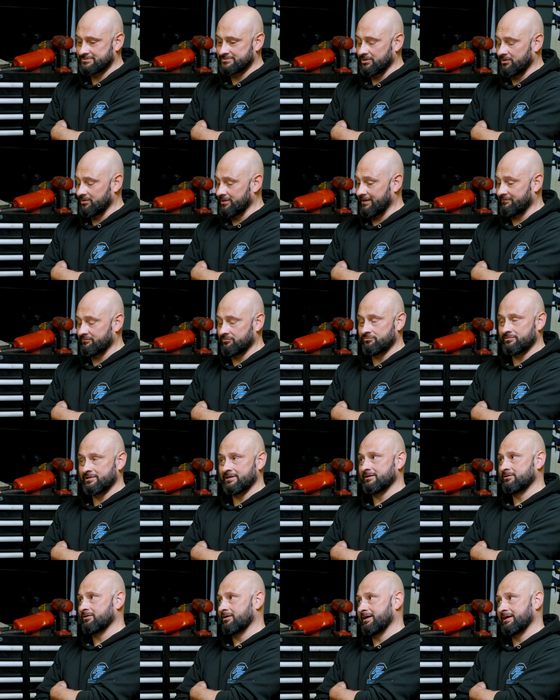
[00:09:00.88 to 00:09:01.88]
I haven't
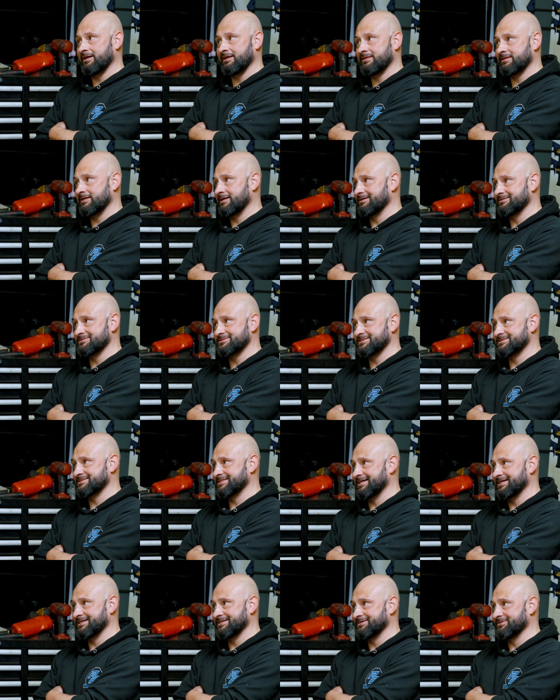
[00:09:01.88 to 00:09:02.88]
really got anything else to
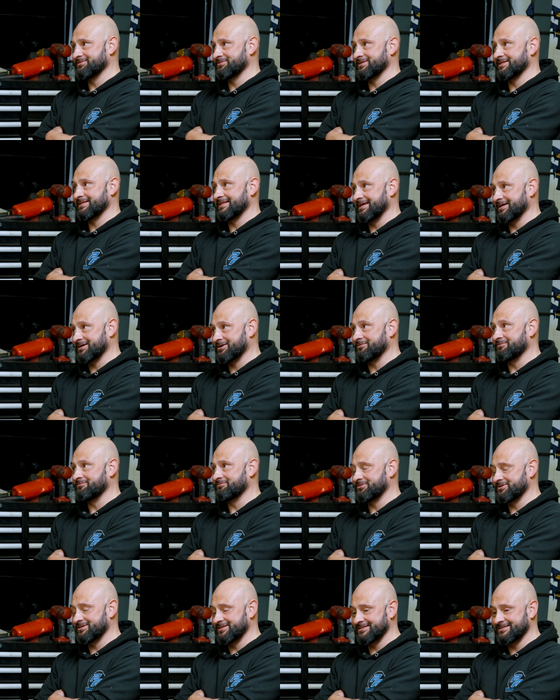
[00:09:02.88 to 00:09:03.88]
say other than they're
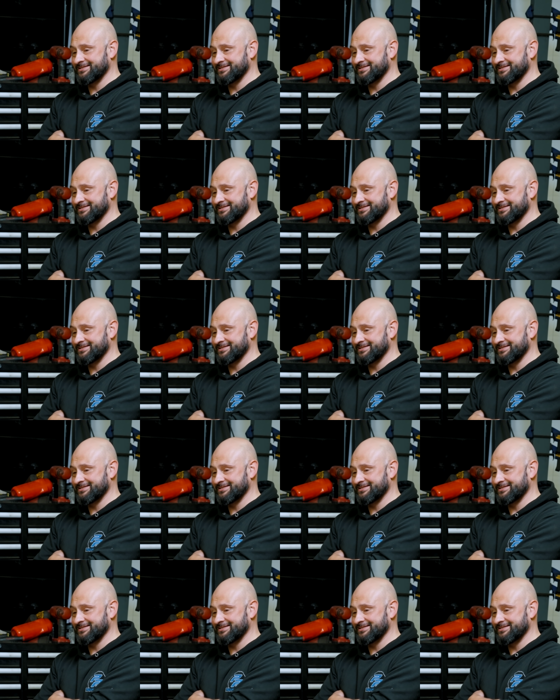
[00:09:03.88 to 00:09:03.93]
comfy.